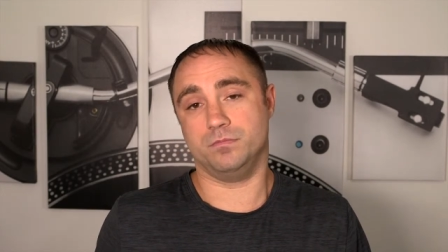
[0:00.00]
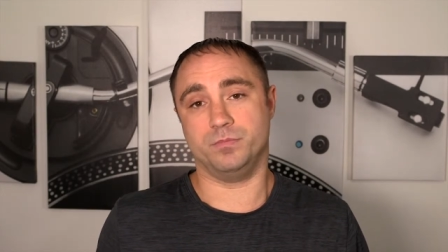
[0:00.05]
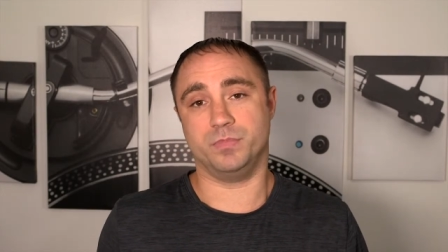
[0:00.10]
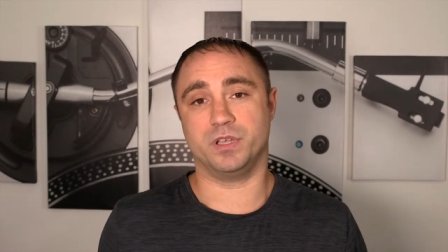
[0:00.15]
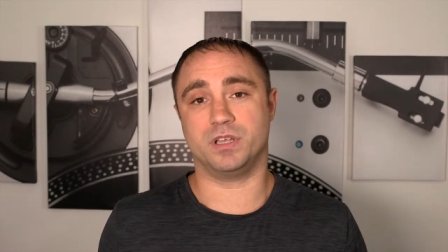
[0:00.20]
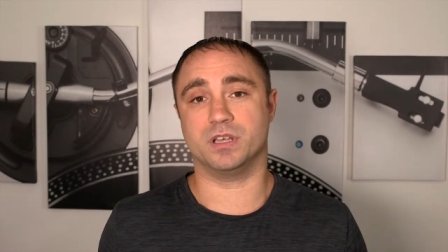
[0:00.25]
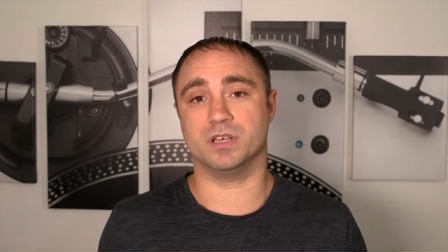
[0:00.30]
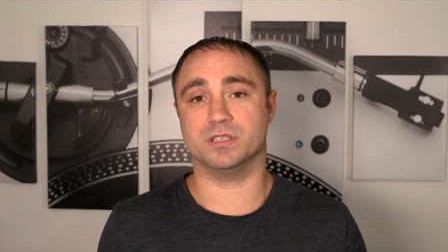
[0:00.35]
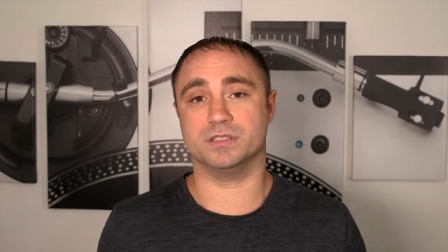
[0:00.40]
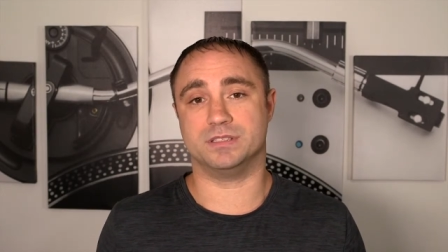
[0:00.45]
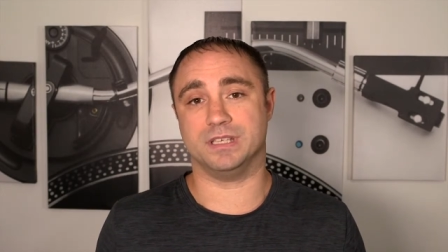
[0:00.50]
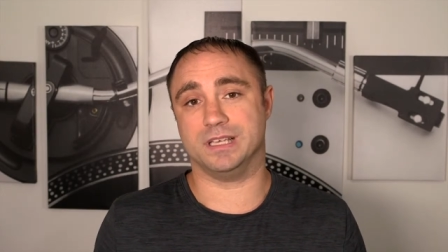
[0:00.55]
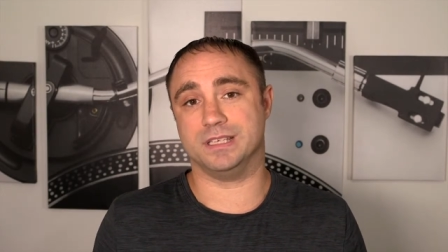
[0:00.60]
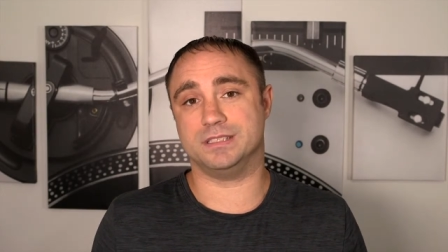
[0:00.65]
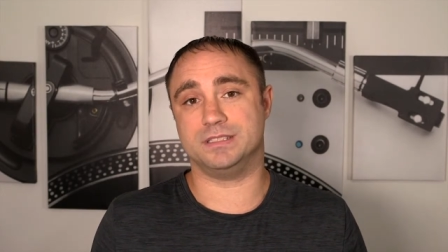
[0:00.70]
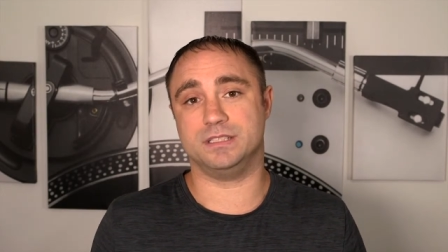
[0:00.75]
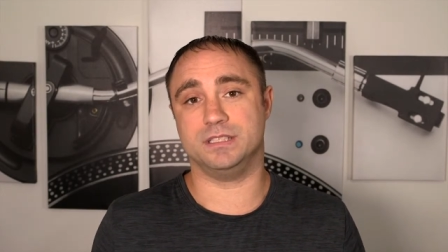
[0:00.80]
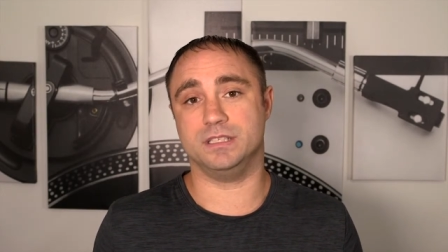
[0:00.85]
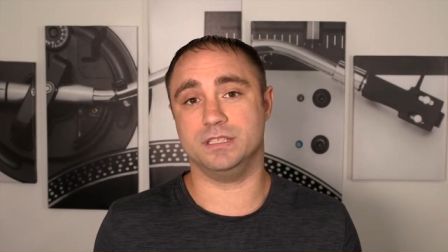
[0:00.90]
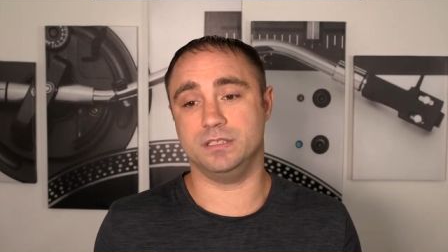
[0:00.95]
because they
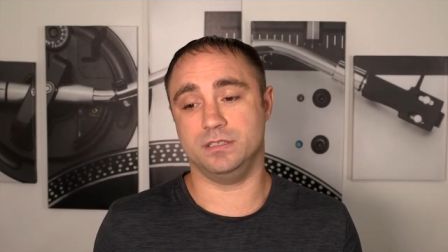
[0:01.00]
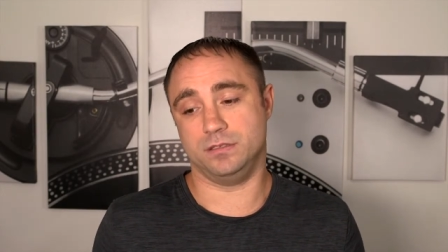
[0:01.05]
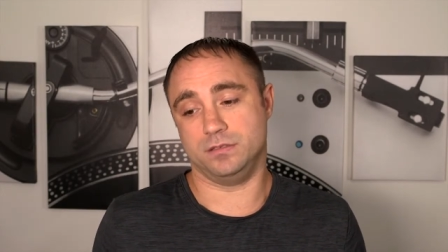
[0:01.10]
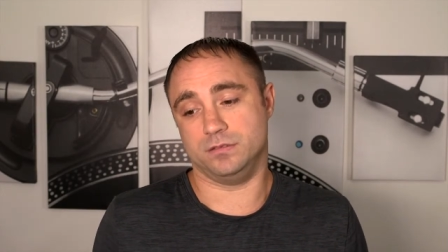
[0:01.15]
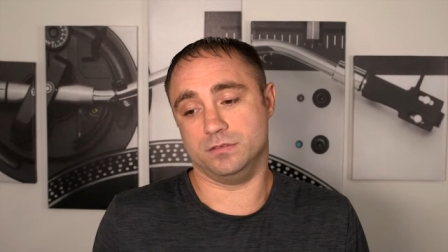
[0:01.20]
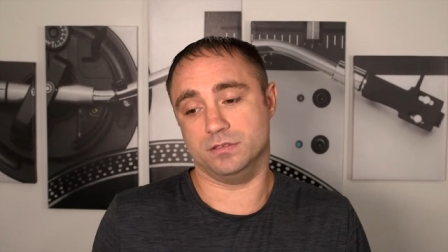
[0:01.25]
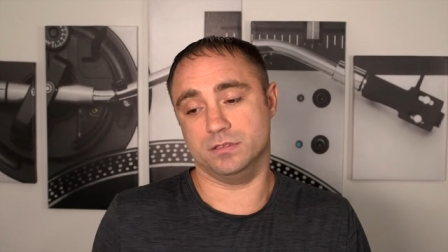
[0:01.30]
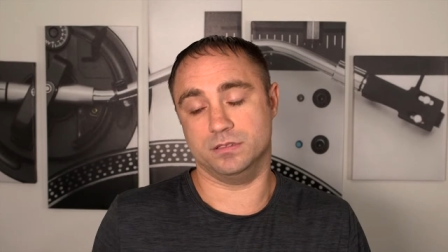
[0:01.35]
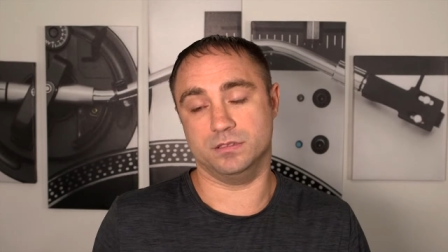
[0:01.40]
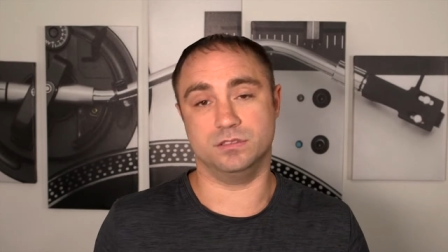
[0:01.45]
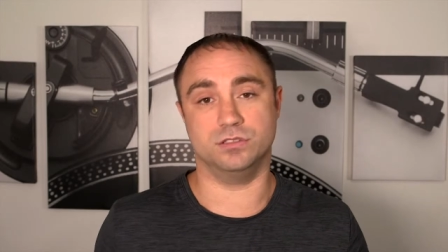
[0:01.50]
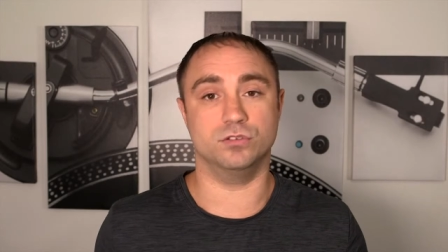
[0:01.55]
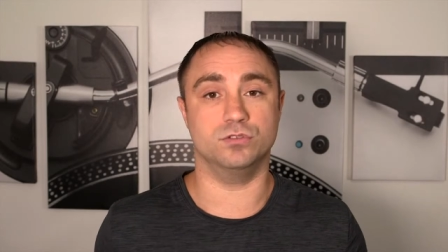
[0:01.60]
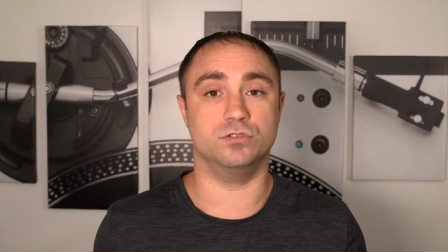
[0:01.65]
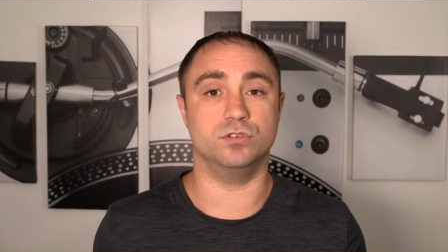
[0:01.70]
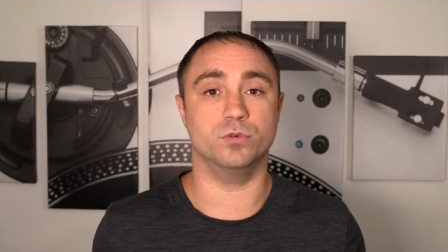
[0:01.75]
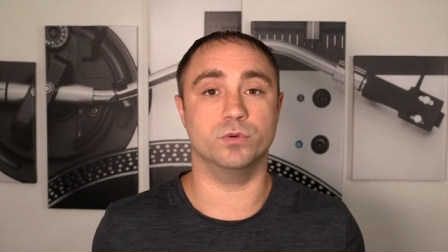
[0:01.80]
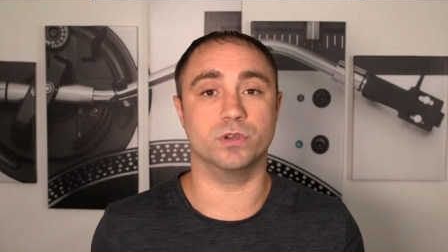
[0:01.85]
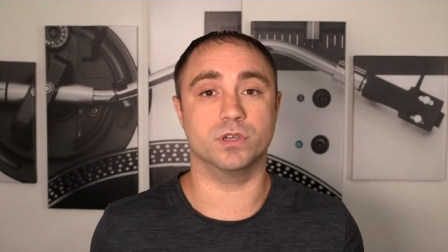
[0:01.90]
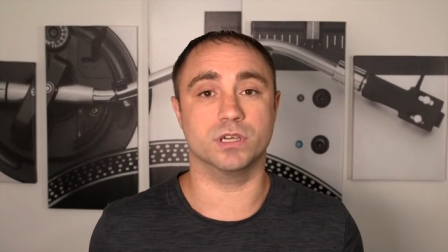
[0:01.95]
see you
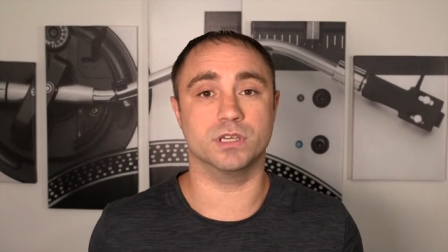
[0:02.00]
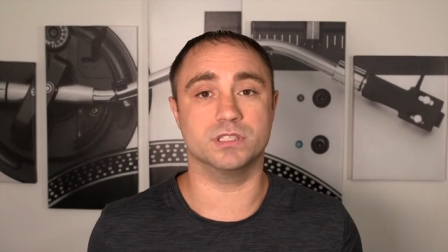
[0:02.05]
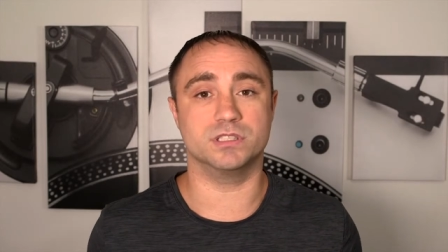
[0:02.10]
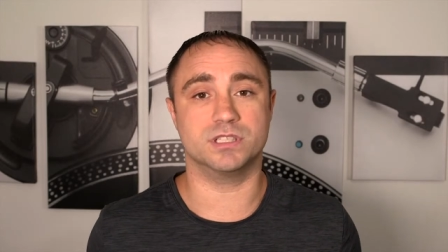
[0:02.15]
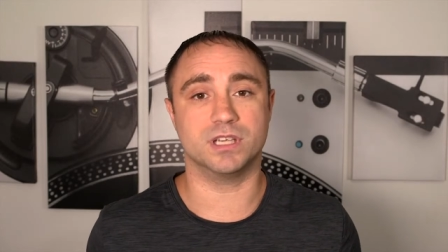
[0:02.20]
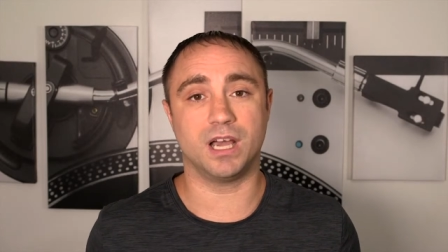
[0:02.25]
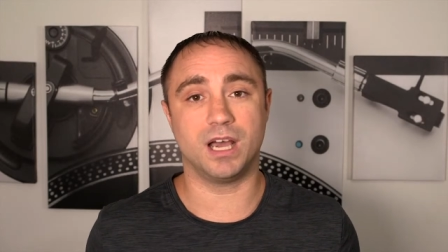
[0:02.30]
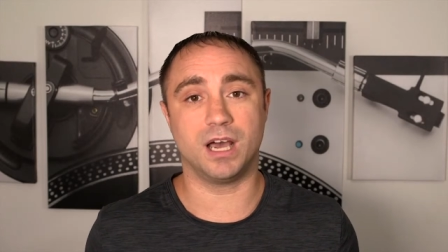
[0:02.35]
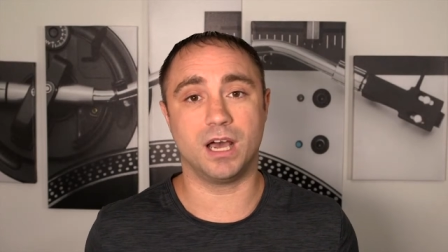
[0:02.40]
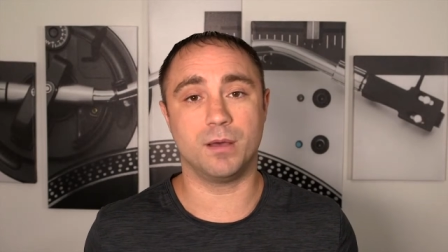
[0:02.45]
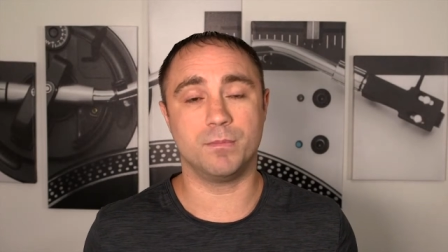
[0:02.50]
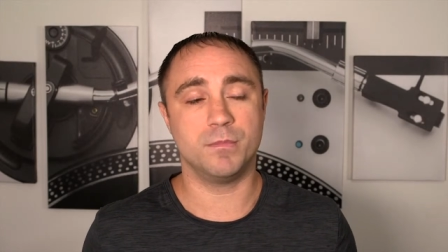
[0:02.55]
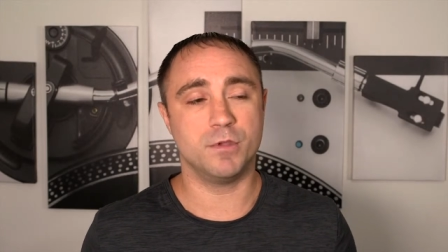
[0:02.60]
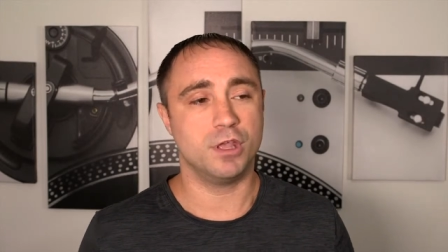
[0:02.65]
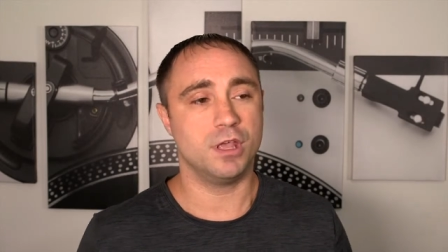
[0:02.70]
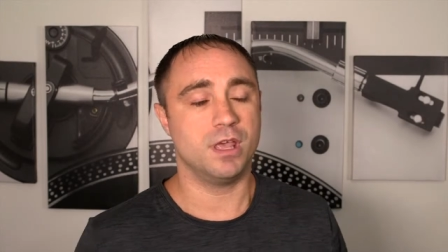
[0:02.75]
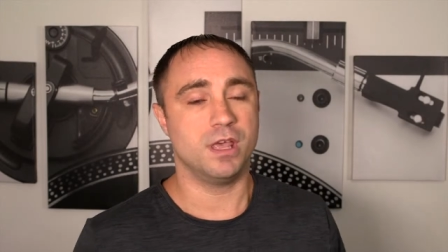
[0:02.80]
do a good job,